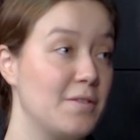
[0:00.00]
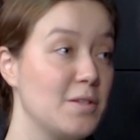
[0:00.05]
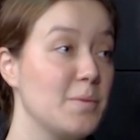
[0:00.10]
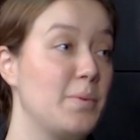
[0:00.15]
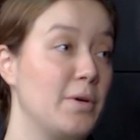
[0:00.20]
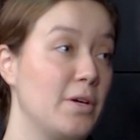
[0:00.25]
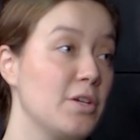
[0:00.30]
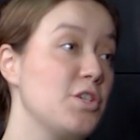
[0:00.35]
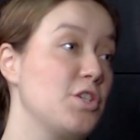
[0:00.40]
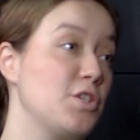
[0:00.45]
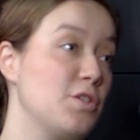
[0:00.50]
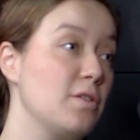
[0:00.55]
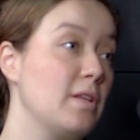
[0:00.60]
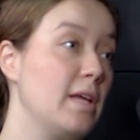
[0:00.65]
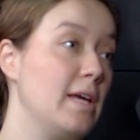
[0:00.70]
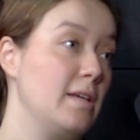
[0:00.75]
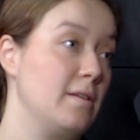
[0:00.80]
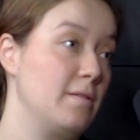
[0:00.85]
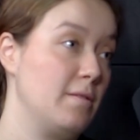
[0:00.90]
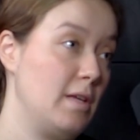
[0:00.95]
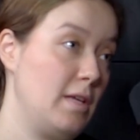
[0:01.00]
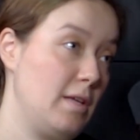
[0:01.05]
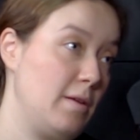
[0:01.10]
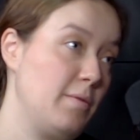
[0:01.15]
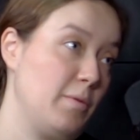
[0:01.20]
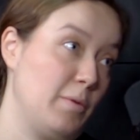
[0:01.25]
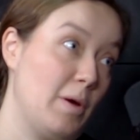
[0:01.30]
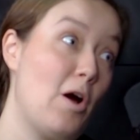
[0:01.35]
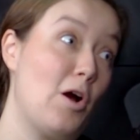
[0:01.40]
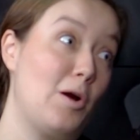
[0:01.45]
have to push
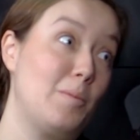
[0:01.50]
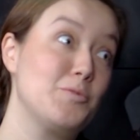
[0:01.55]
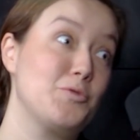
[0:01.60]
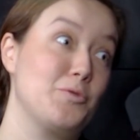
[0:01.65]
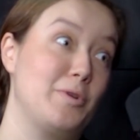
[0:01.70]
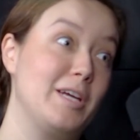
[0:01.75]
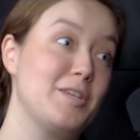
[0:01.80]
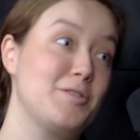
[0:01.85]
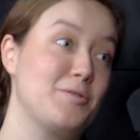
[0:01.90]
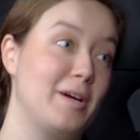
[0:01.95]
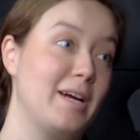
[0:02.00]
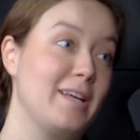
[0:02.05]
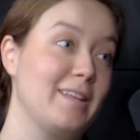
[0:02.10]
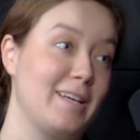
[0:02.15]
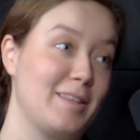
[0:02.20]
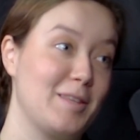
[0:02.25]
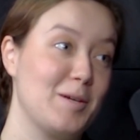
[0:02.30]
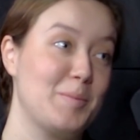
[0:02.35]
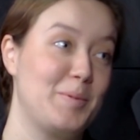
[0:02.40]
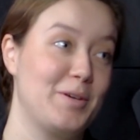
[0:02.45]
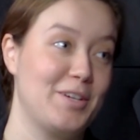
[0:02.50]
arms race, right? Like they're